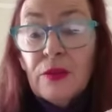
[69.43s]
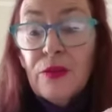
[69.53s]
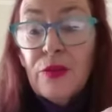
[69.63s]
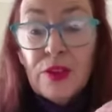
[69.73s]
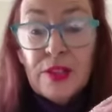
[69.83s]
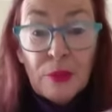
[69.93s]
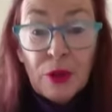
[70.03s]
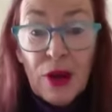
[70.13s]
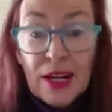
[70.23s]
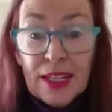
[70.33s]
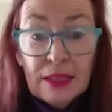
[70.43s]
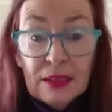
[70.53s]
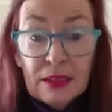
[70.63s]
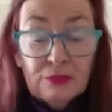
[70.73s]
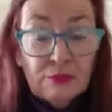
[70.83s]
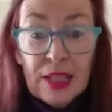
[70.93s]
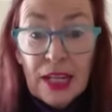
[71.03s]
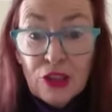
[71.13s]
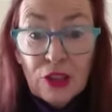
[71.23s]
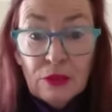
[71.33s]
for the Democratic
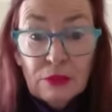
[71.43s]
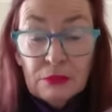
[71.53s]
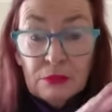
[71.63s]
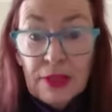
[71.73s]
National